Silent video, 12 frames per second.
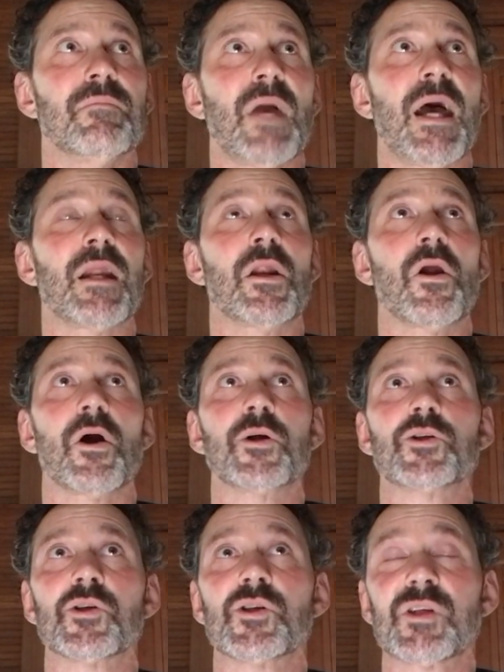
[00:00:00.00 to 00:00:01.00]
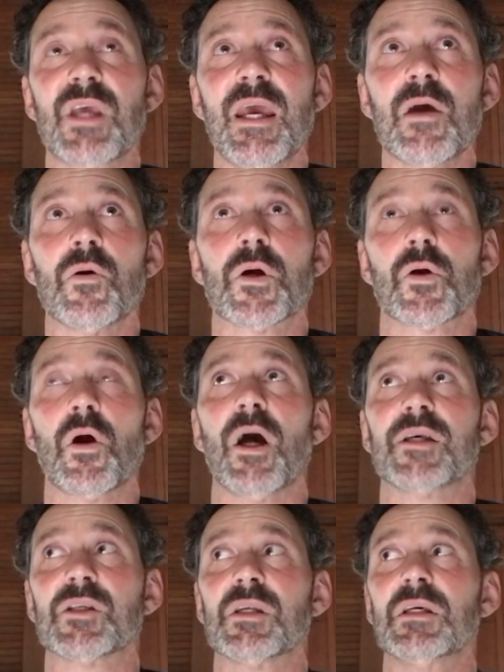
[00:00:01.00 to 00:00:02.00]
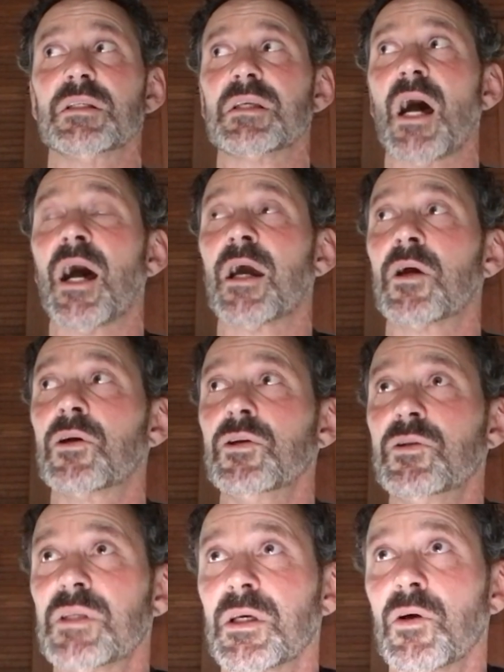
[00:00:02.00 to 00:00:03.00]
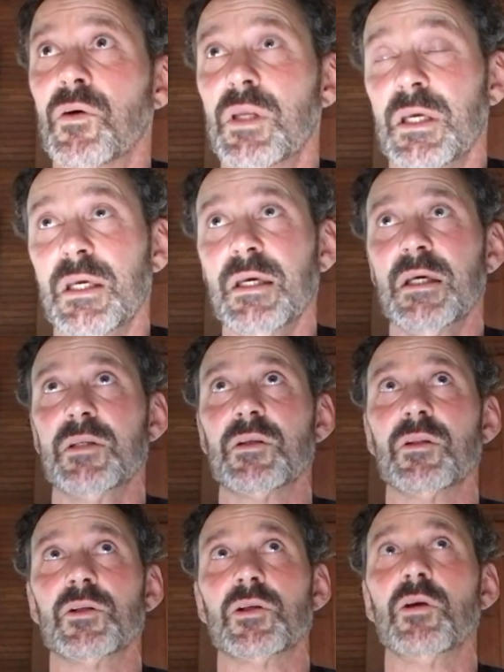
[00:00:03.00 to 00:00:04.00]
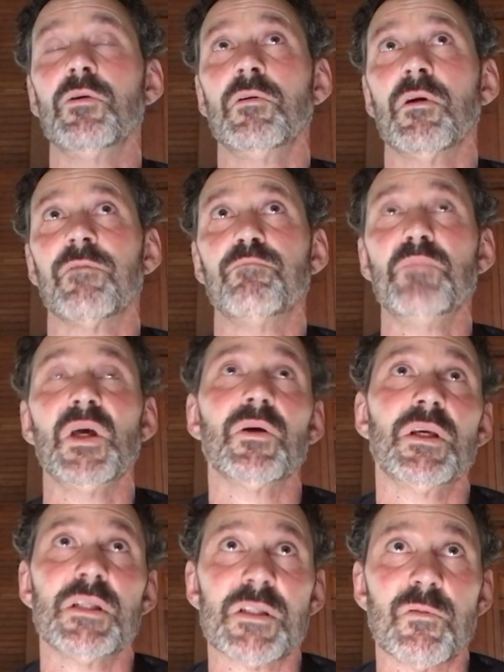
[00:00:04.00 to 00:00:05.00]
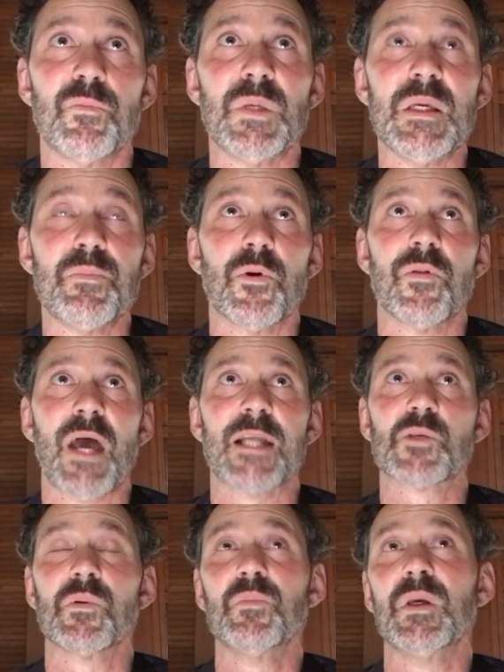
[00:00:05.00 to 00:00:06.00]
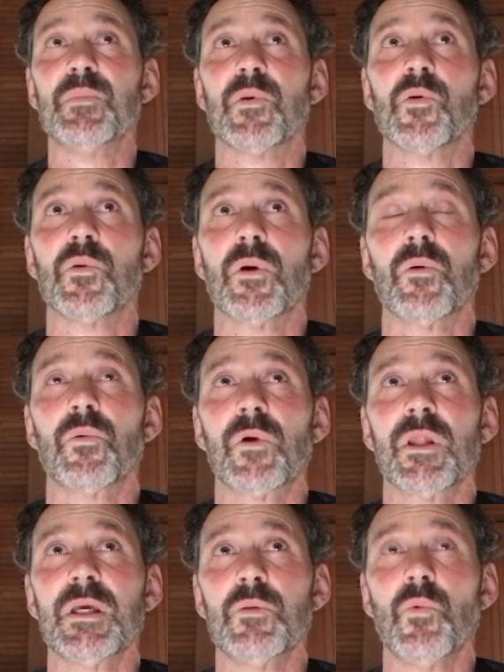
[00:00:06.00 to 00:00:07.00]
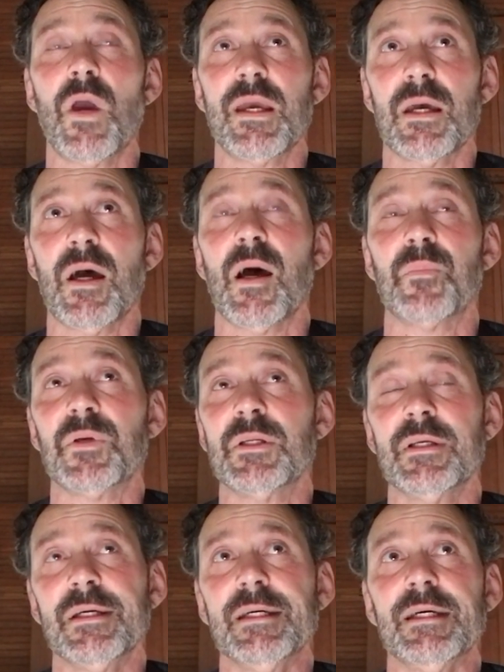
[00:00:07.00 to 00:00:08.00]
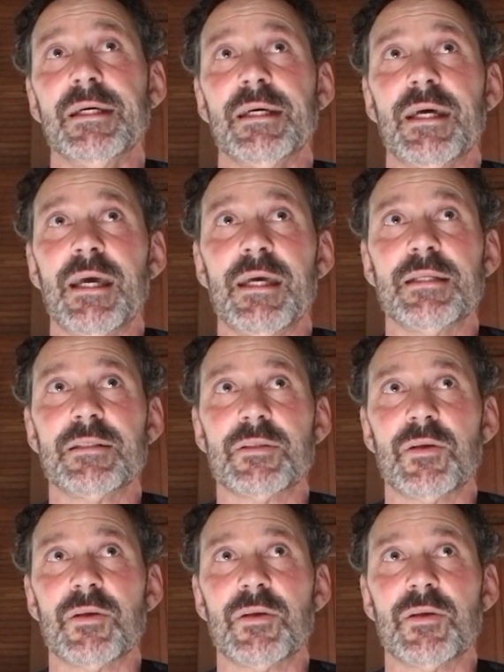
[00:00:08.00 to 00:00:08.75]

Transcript: at a larger scale across an entire utility to the tune of millions of people, that's when people will really wake up and